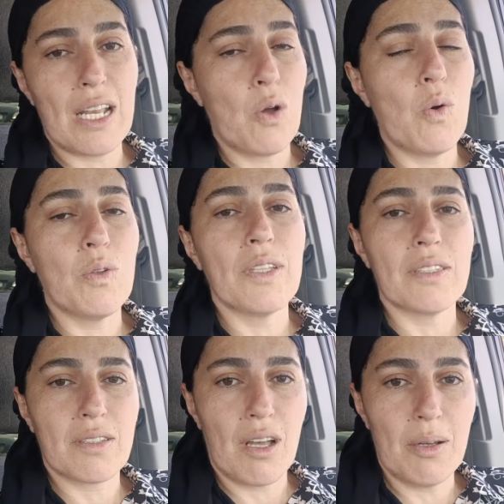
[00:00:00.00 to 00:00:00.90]
and
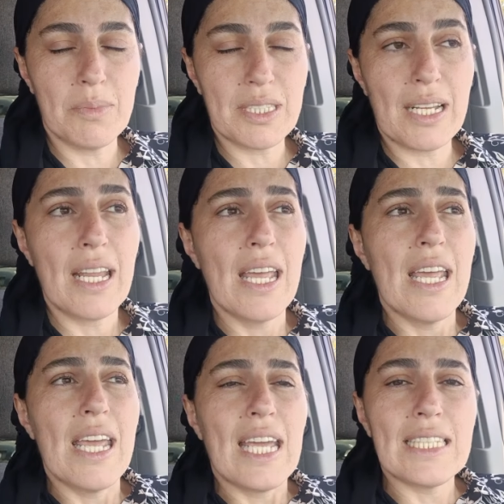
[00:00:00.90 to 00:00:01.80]
wholeness comes. And
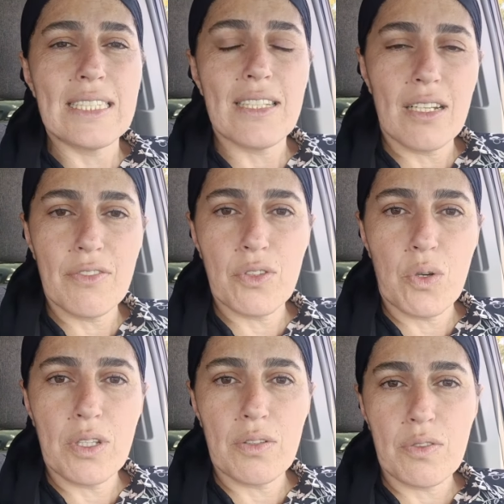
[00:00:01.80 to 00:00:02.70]
instead of
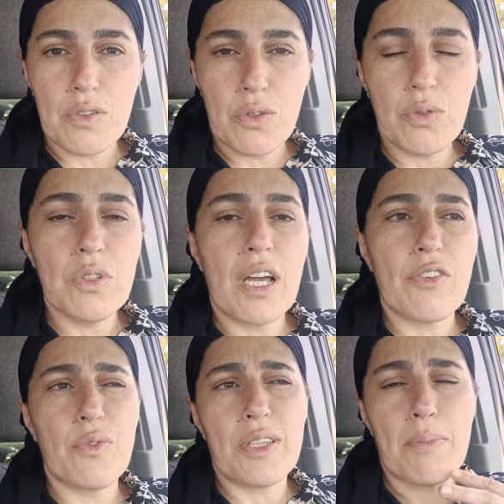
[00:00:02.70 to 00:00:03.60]
going through life
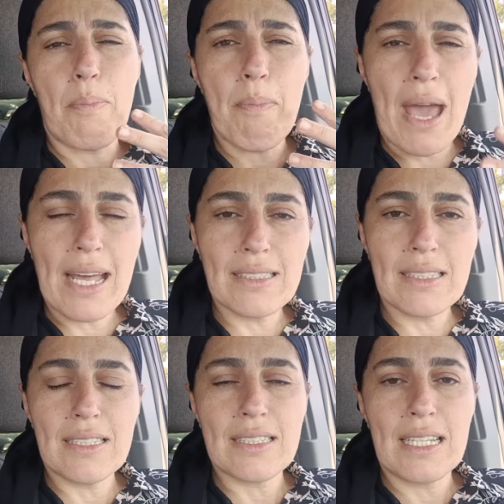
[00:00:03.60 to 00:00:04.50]
with
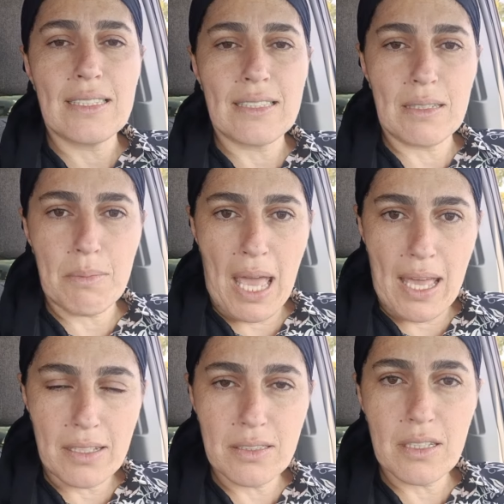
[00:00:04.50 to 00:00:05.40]
madness and
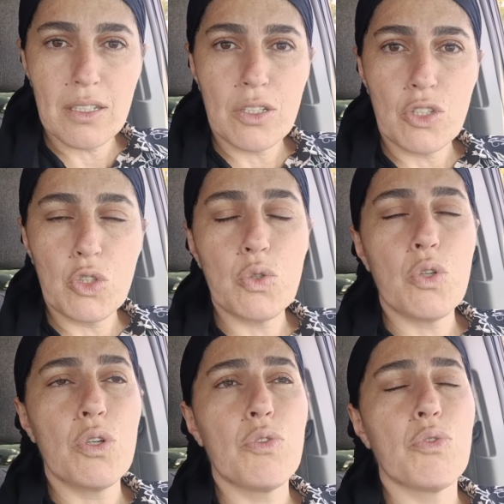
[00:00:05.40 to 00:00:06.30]
demand, you
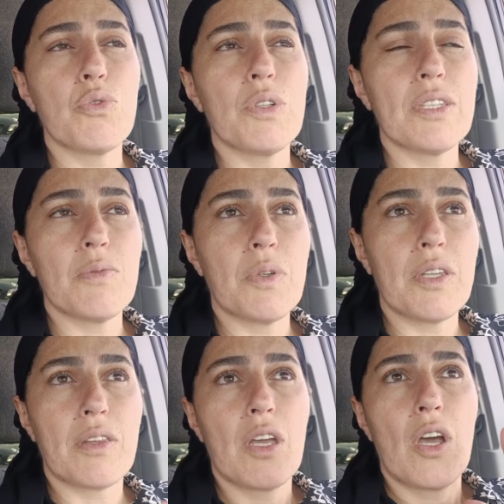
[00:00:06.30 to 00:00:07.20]
go through it
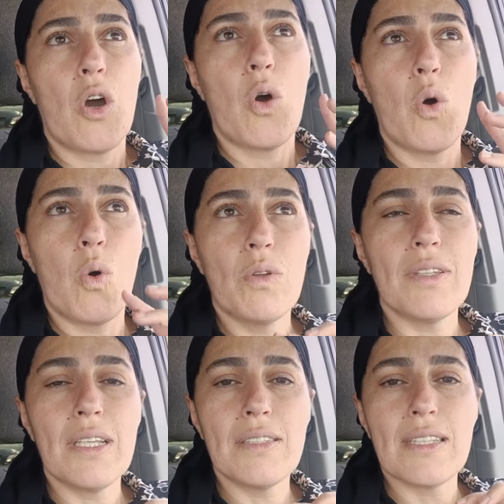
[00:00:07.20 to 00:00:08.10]
with
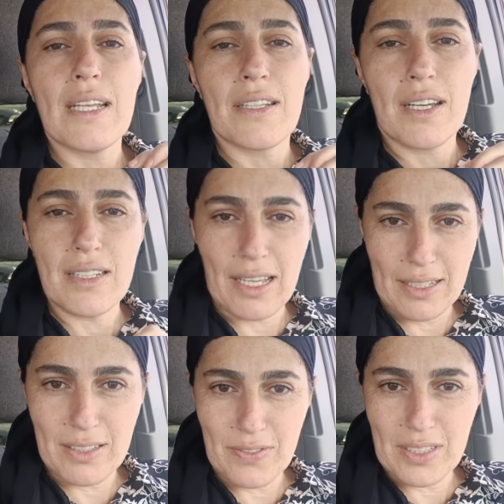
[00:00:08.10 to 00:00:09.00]
wholeness and
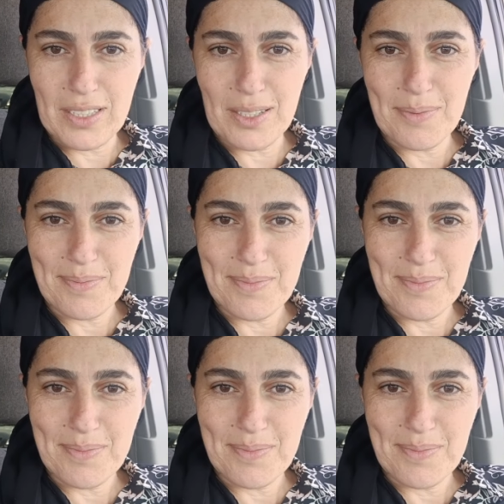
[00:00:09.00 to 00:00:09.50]
connectivity.